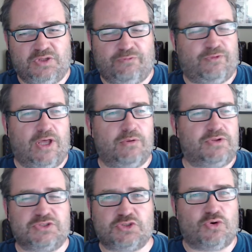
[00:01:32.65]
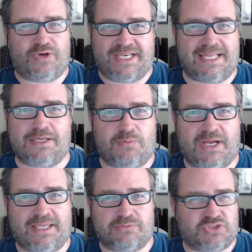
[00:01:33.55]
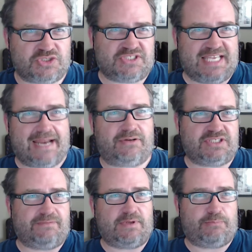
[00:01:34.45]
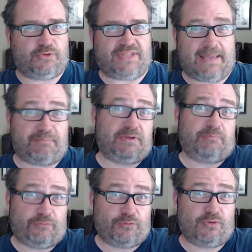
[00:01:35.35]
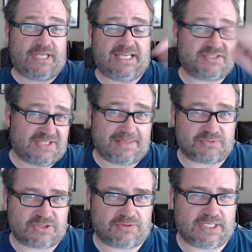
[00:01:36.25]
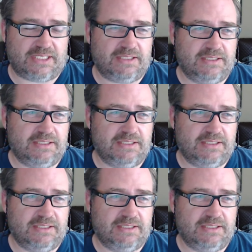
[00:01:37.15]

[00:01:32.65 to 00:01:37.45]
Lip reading: flow of the story in any way. It was just narratively put that bit before that. So that was okay.